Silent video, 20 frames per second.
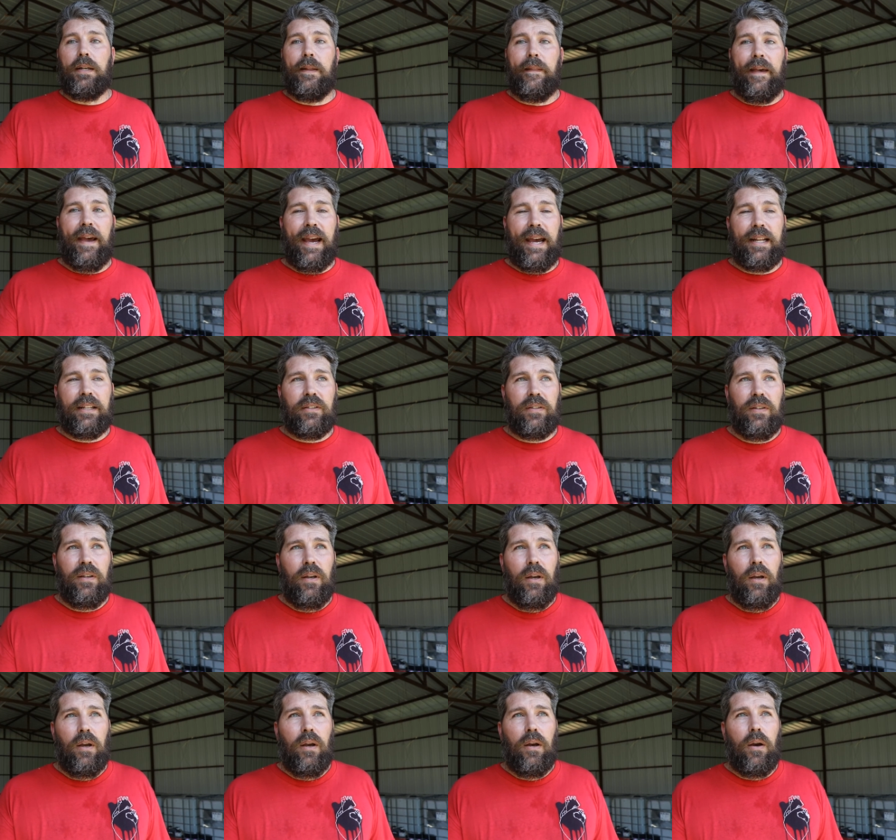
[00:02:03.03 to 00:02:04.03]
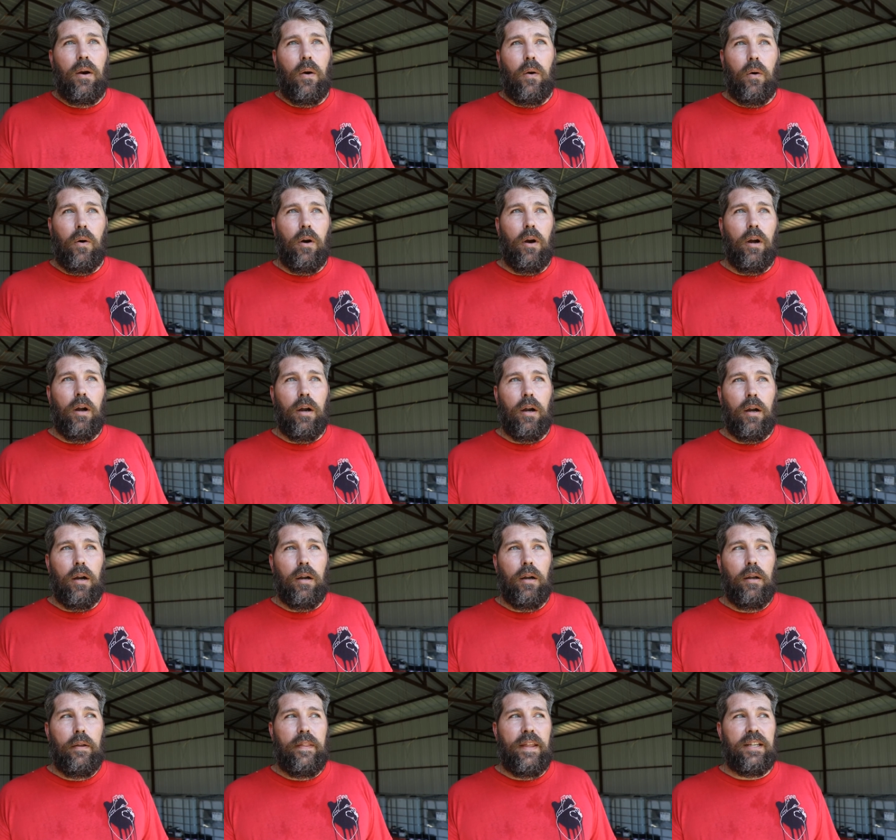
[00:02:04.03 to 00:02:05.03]
to that,
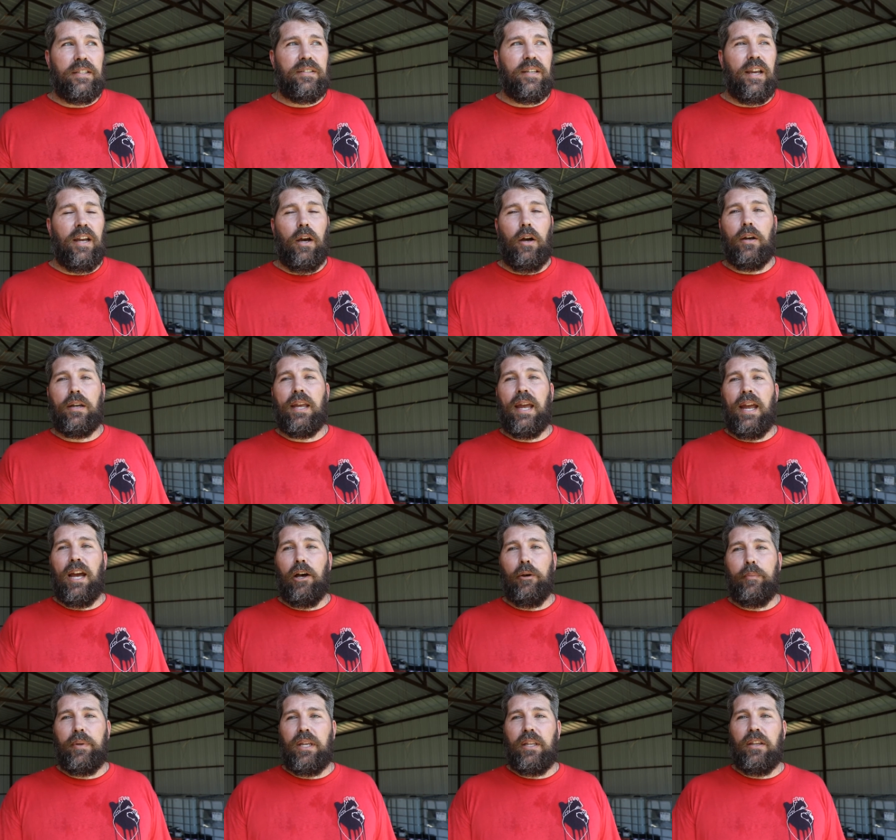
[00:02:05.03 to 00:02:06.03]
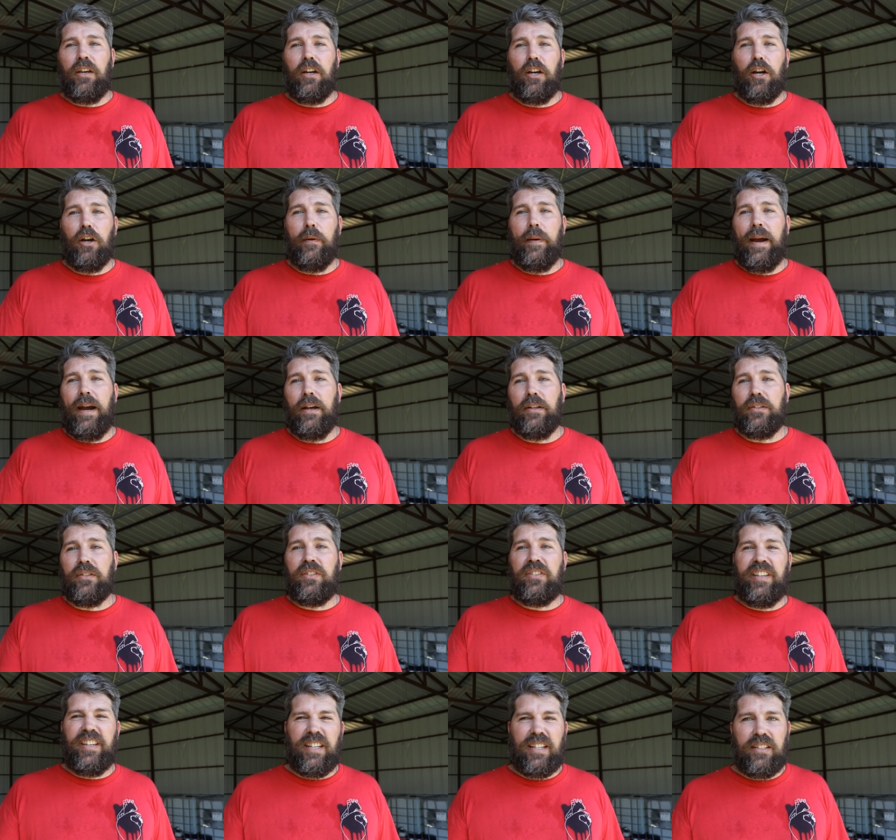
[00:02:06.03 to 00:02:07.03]
or they say, okay, I'll be there around
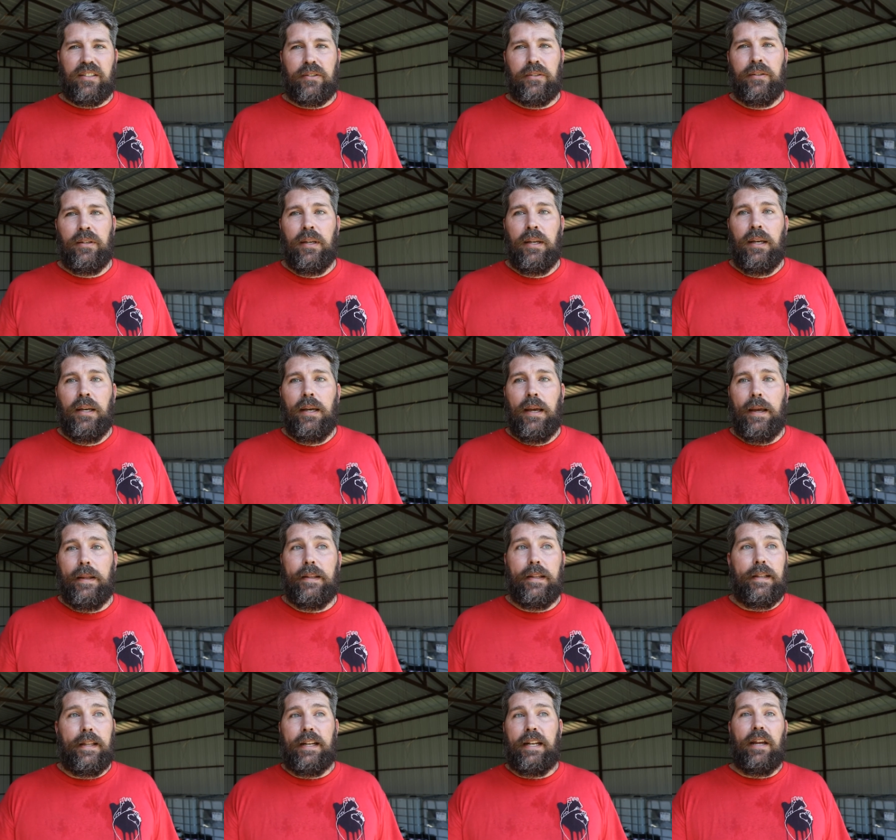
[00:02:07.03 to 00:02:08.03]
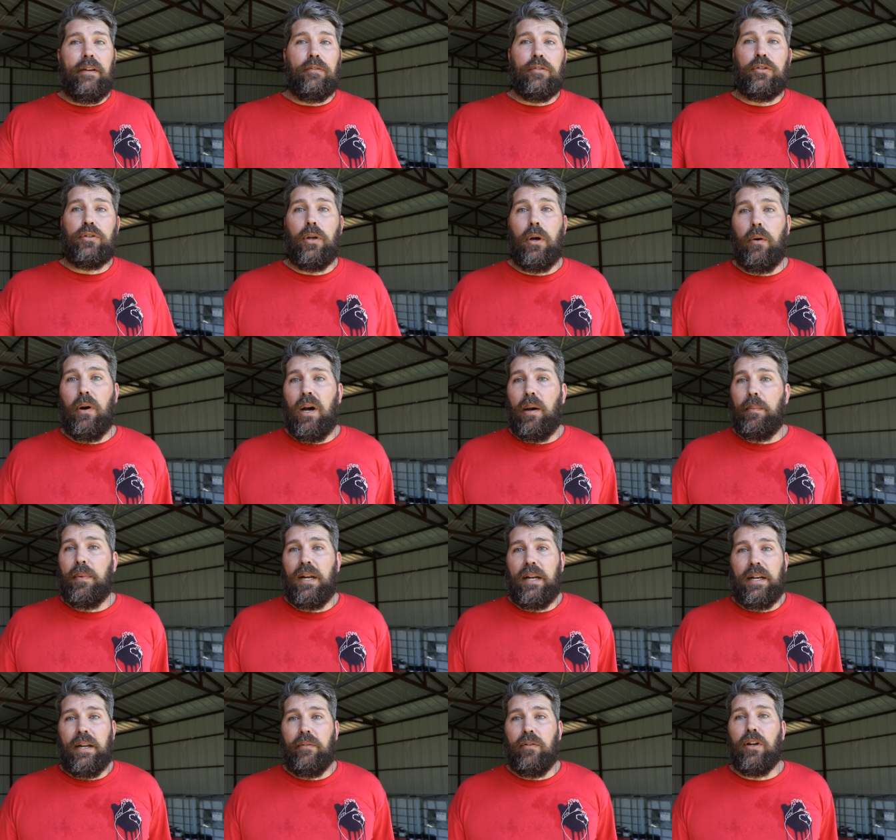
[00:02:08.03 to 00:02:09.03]
six, and then they never show up and
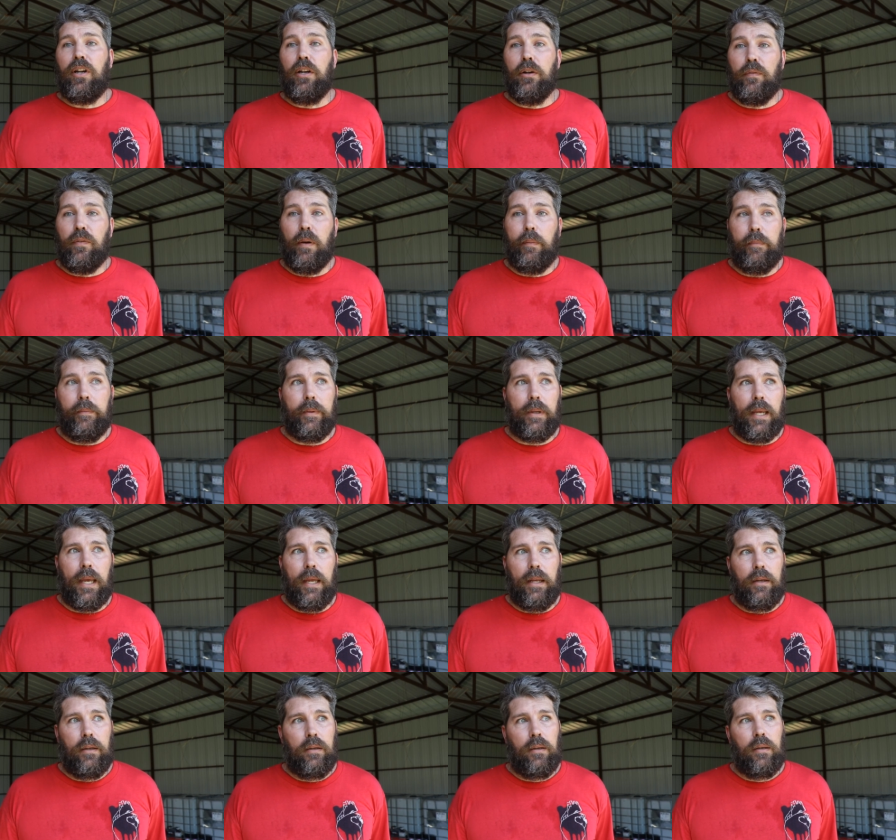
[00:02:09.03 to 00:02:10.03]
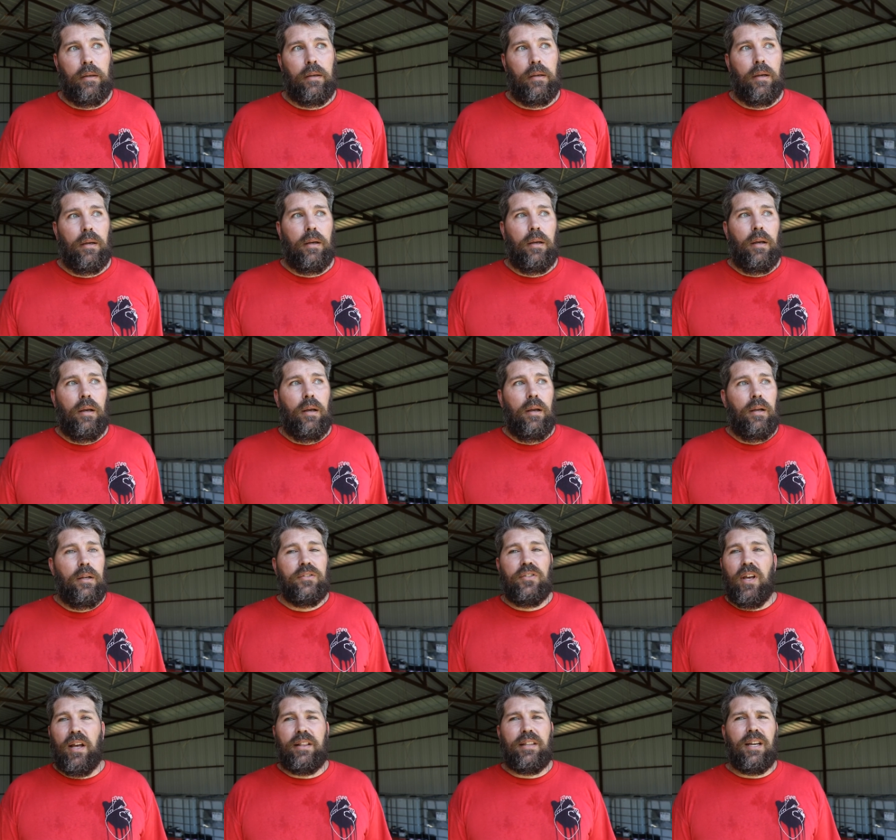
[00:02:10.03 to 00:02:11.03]
I never hear from them again.
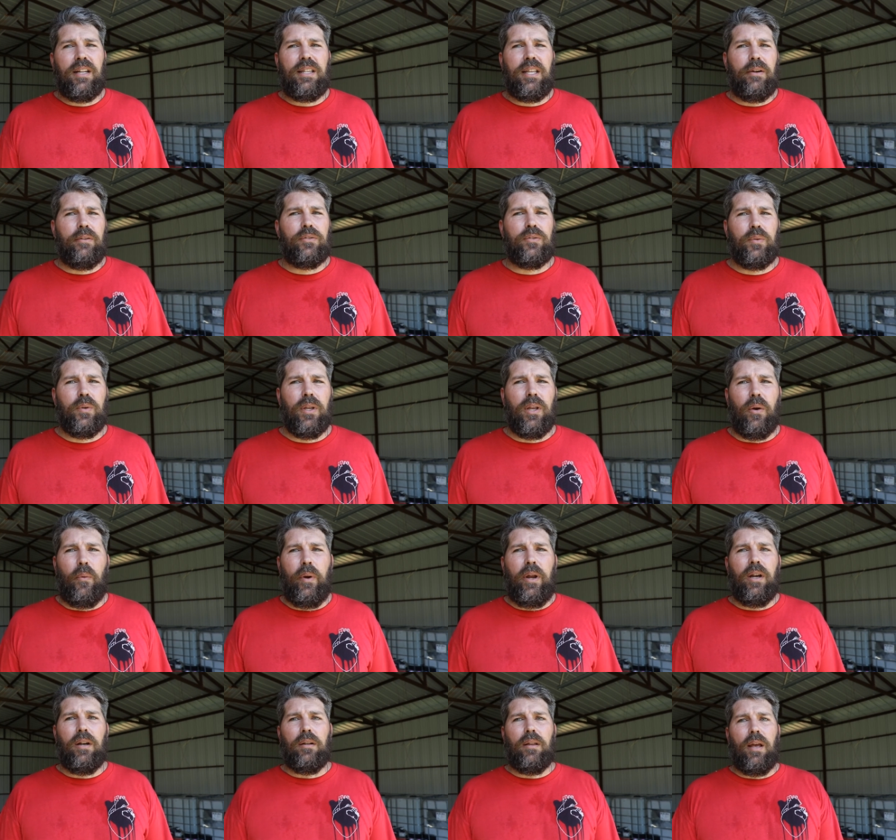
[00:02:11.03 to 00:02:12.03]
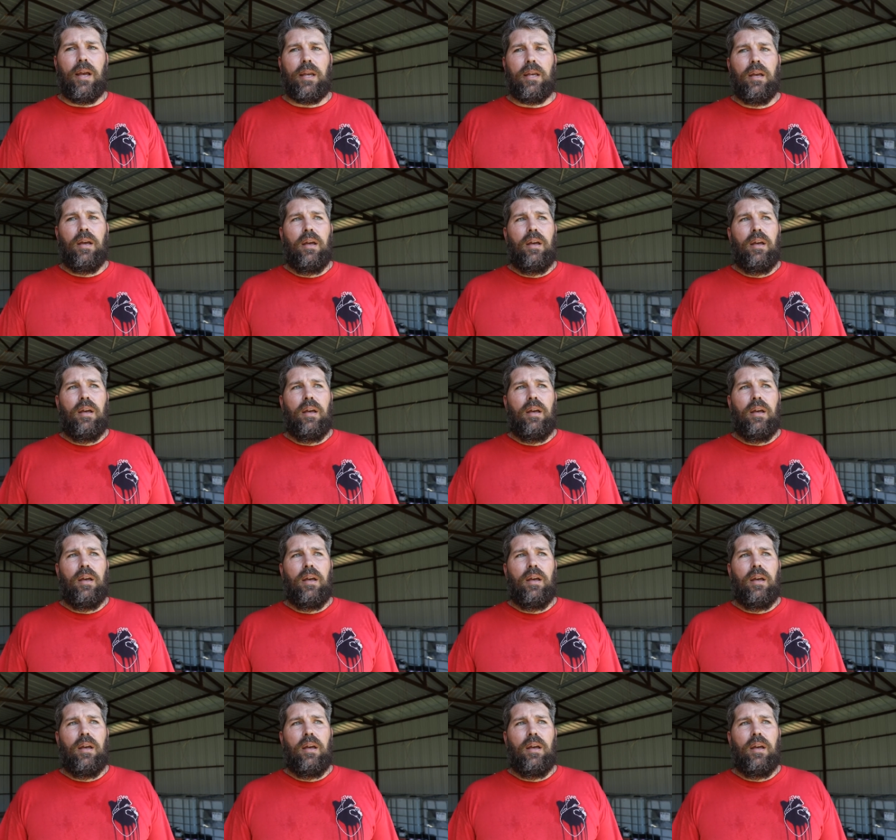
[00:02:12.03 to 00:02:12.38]
So I thought that was really weird. Like,